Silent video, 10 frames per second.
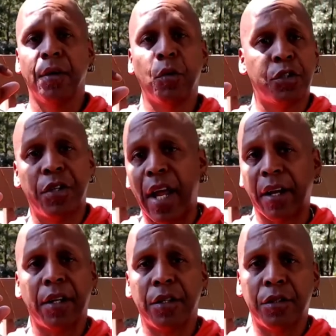which you're
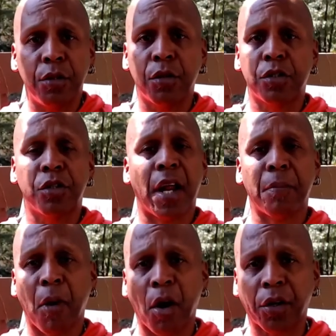not going to do because you're not
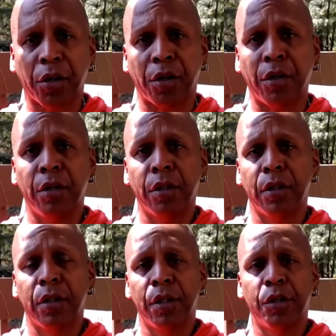a marketer,
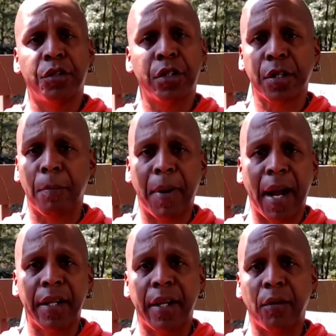you're just
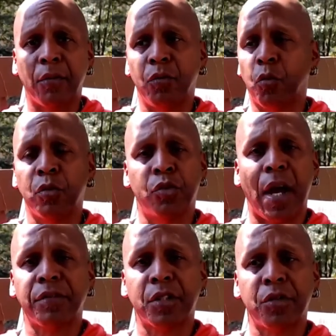somebody that
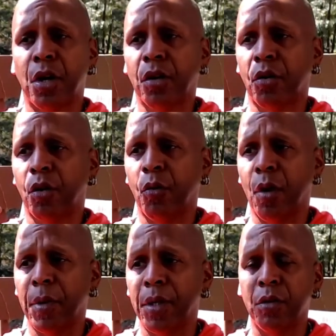drives a truck or a
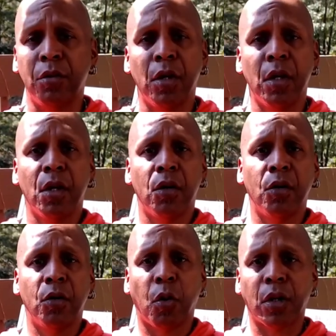woman who
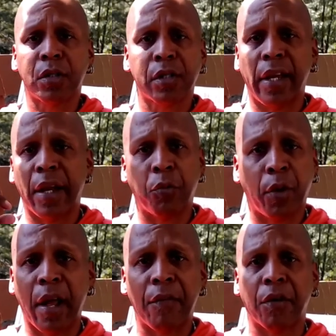who works at
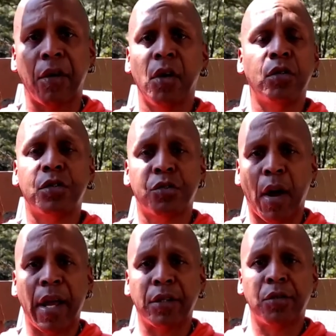whatever, who's
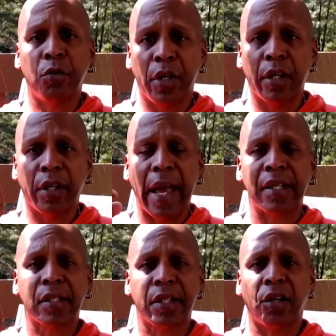trying to
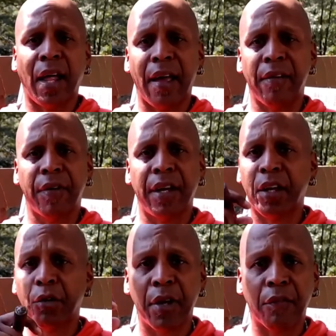enhance their life, and
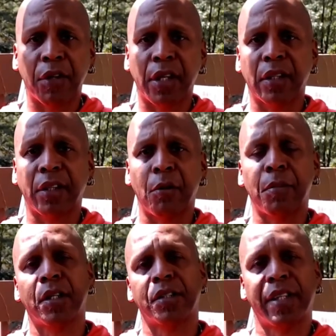they'll never get there
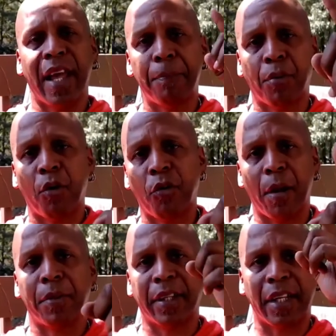because that
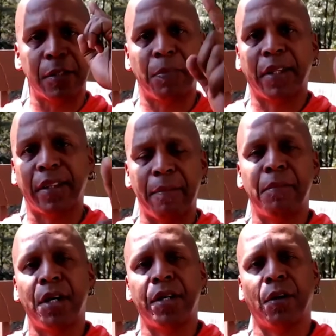program that they spent that
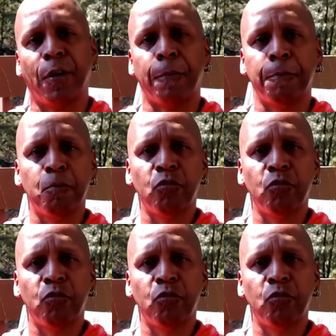money on